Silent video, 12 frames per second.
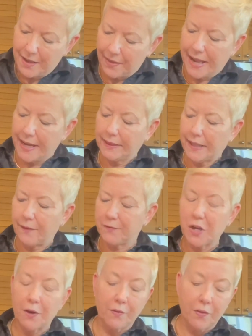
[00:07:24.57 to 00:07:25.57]
any
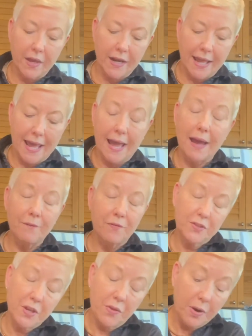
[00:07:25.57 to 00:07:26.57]
leftover that I have,
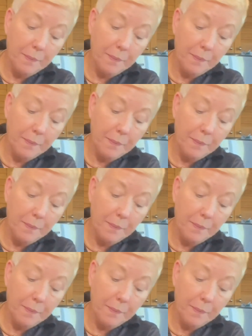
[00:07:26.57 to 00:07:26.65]
so there